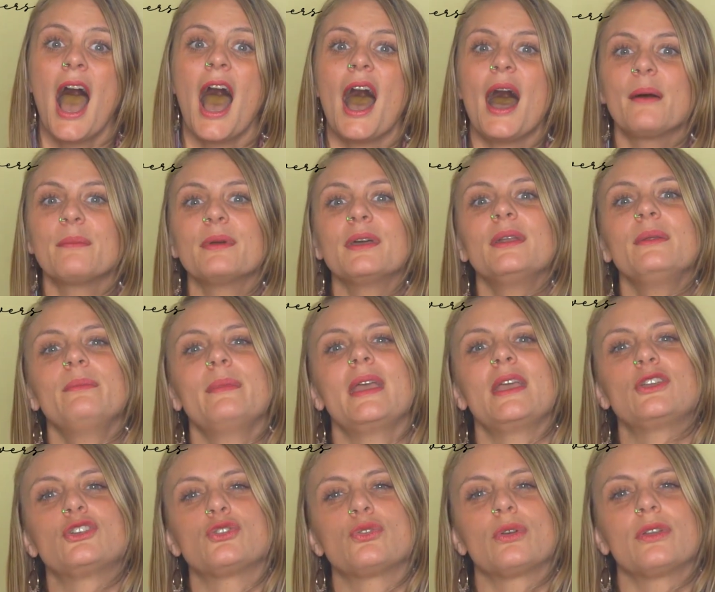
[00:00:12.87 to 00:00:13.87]
I'm going to make
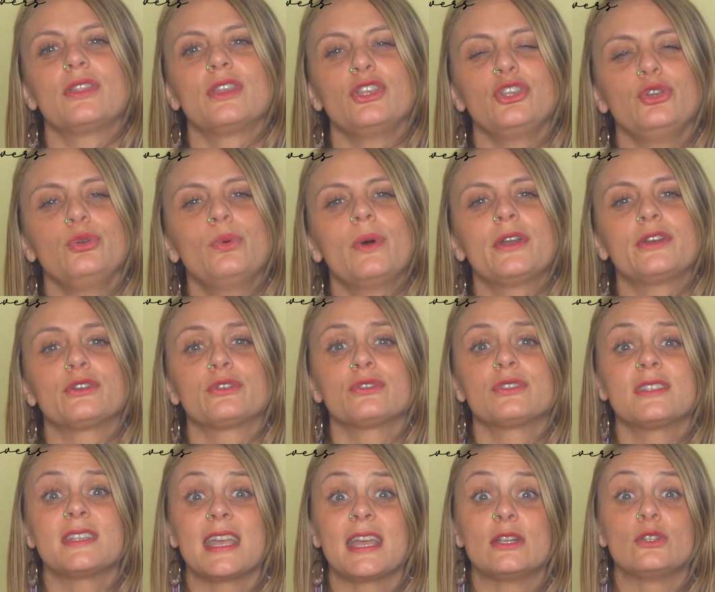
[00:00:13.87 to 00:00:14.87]
sure that you
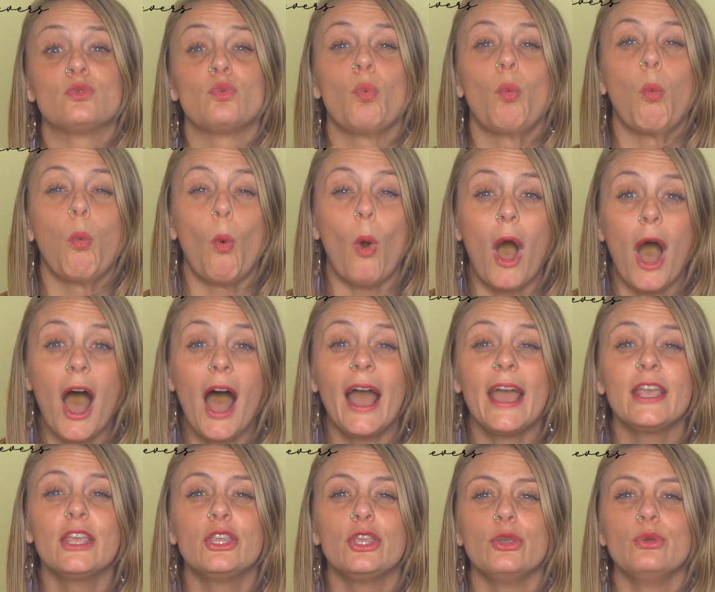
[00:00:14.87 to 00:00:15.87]
understand
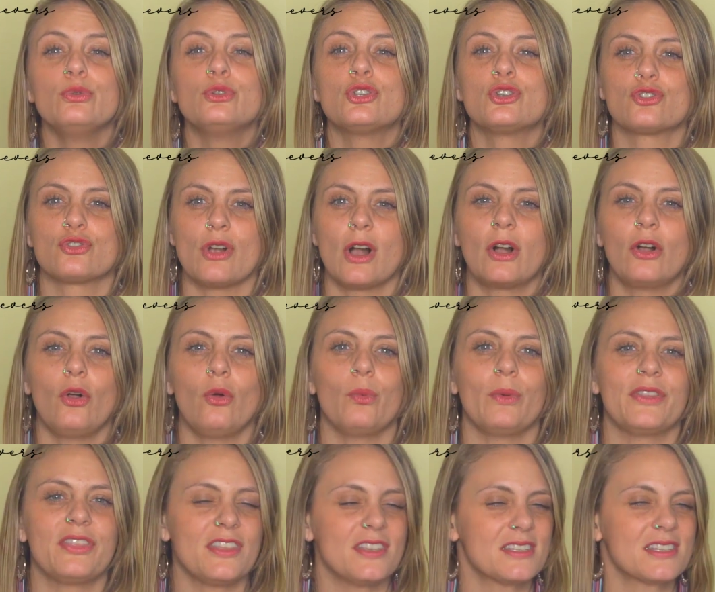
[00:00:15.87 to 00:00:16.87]
why you struggle
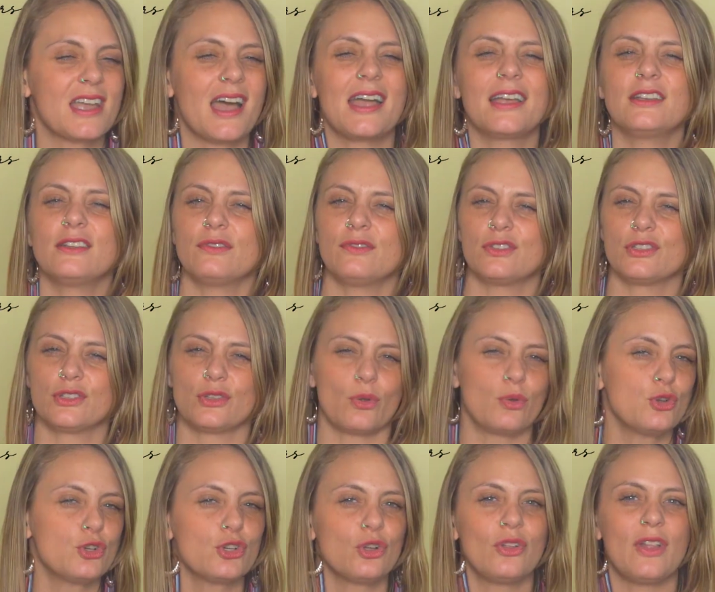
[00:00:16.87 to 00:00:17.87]
with this kind of
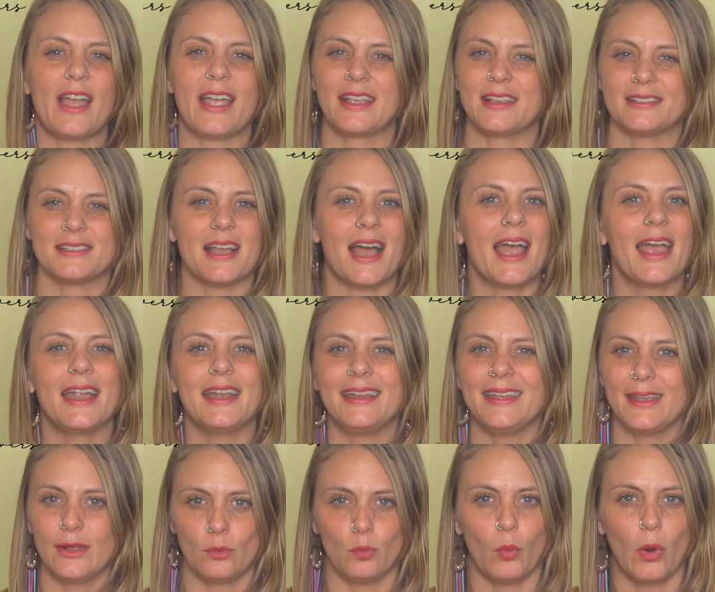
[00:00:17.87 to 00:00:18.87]
social anxiety
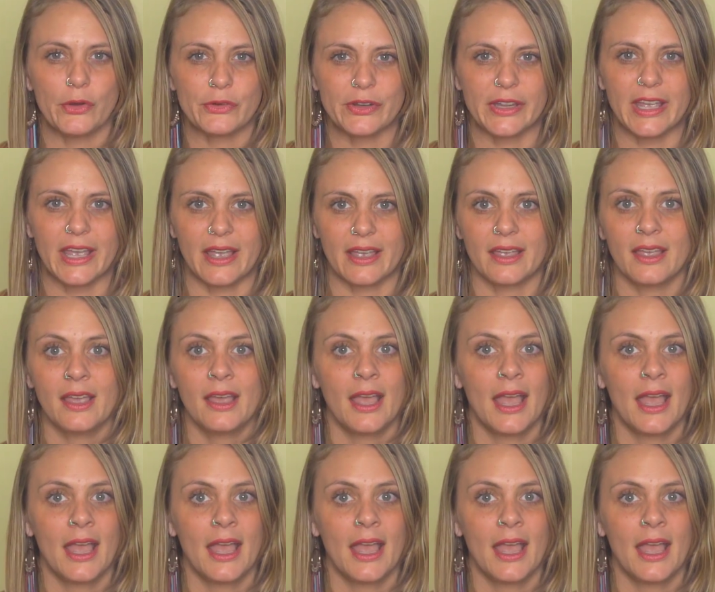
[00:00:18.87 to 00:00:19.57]
and worrying.